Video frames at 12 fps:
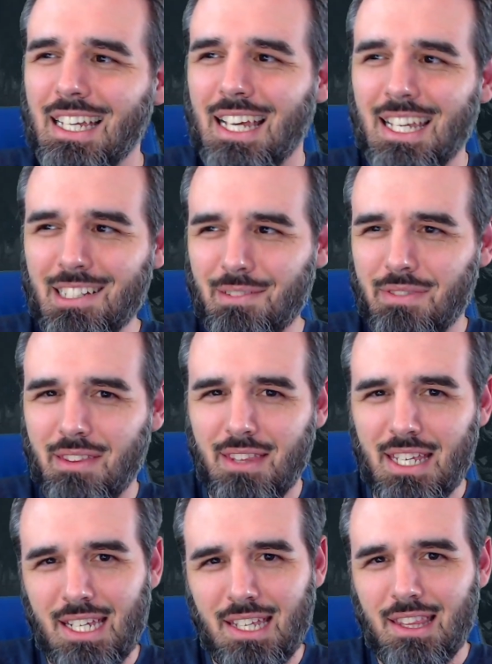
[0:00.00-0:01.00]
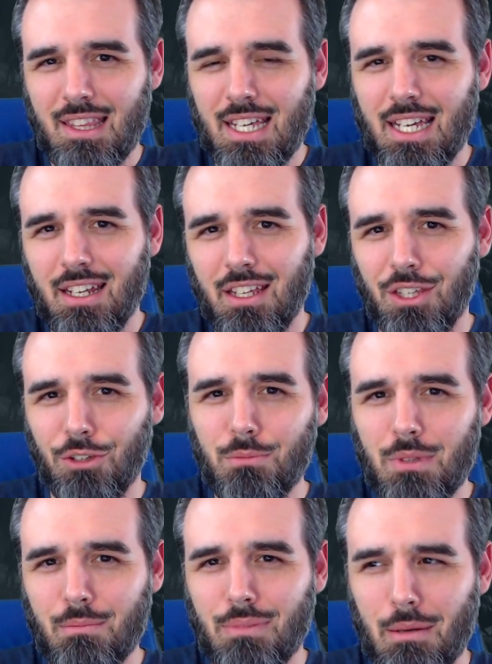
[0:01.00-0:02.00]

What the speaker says: kind of think that human,